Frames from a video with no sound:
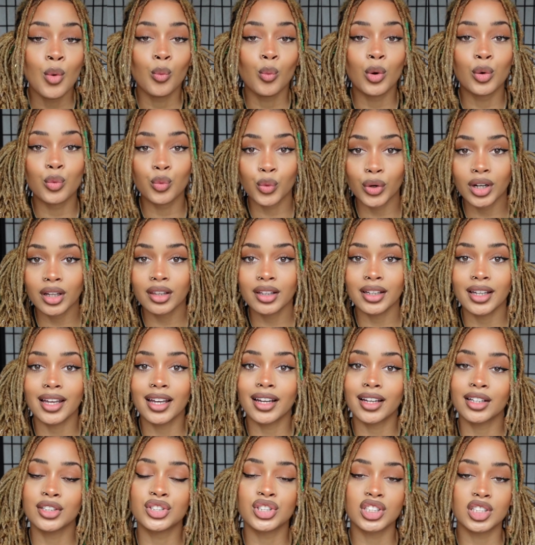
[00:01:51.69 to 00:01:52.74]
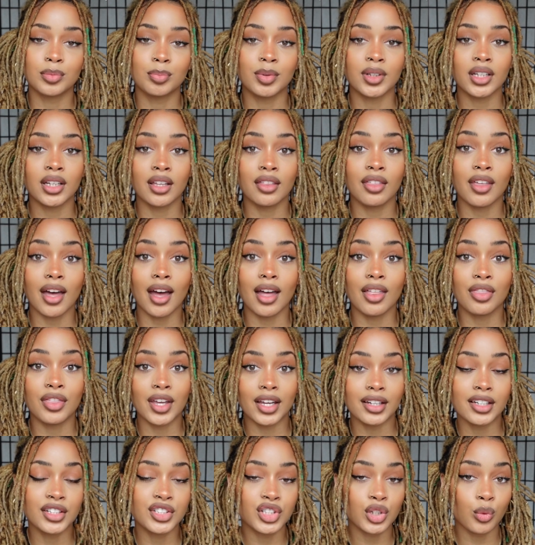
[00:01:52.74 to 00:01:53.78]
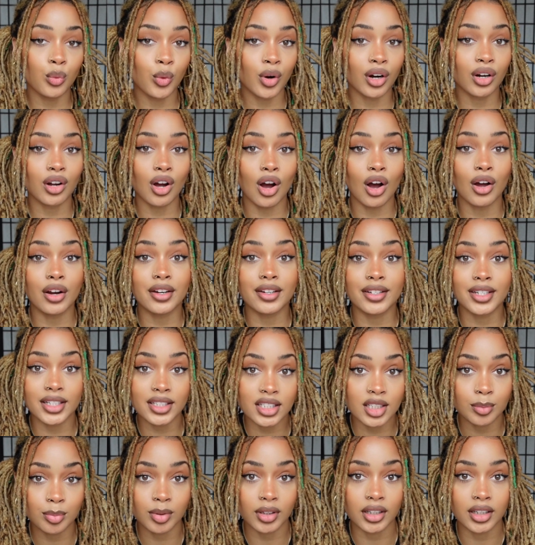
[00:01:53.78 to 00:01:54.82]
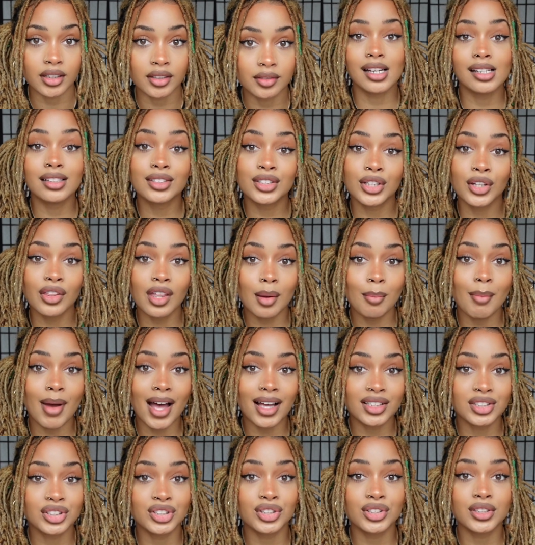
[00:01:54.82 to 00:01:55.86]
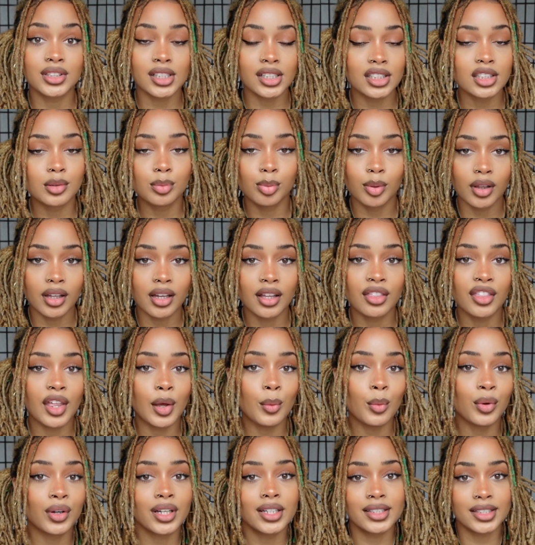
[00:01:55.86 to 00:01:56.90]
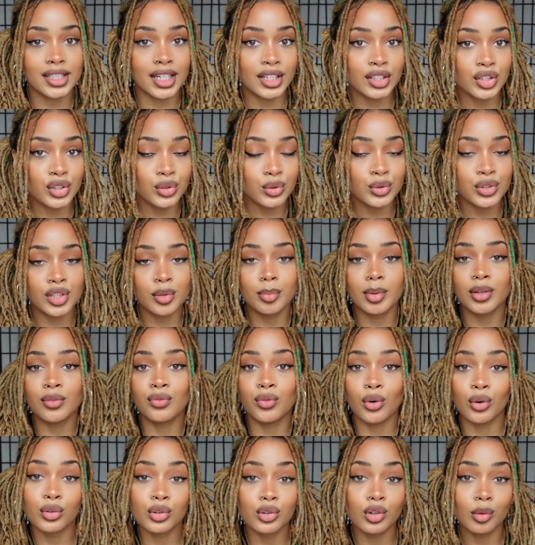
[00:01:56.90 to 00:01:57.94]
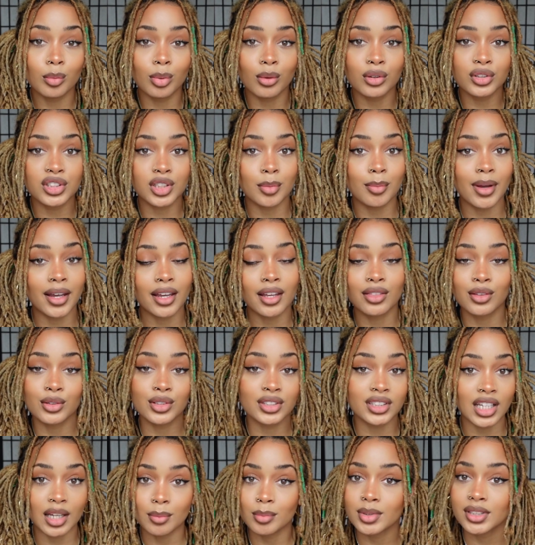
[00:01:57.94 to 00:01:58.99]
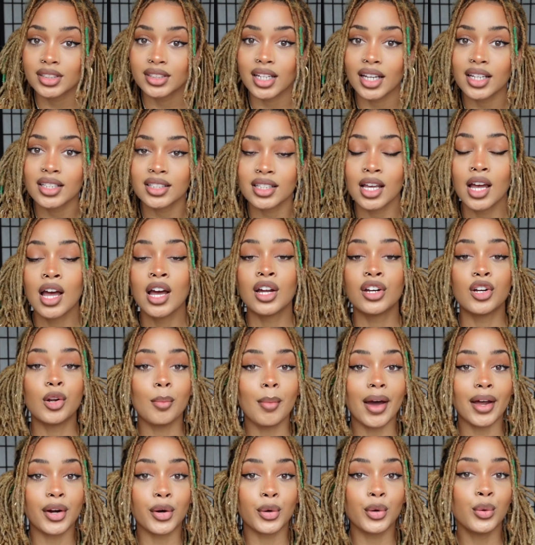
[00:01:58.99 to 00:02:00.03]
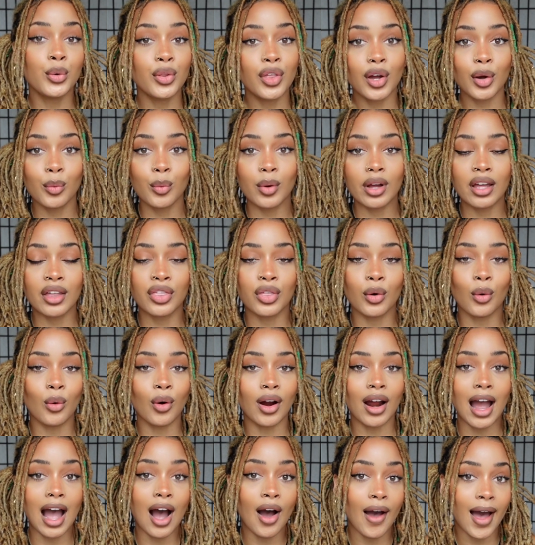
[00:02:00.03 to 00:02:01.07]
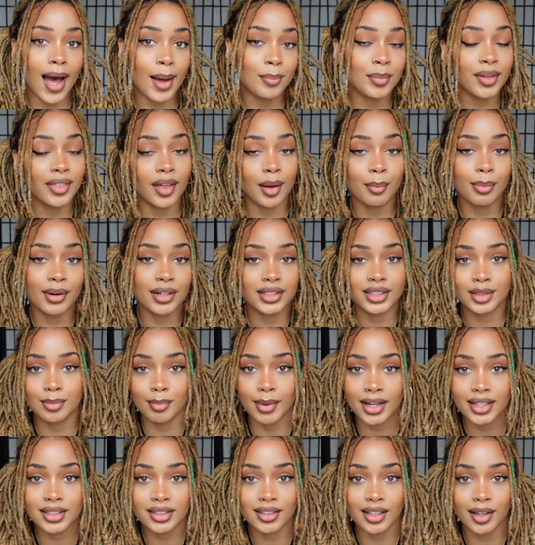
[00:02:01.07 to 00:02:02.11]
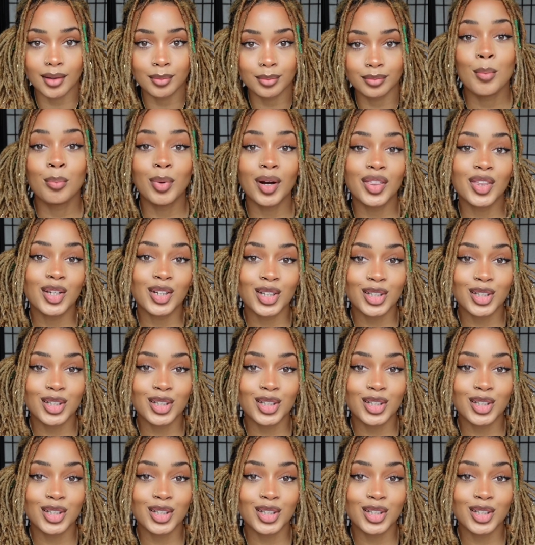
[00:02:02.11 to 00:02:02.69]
when really it could just be that they need to work on discipline. Until they master discipline, they will continue to be vulnerable to making those same mistakes, no matter who they're with or how happy that person makes them. But the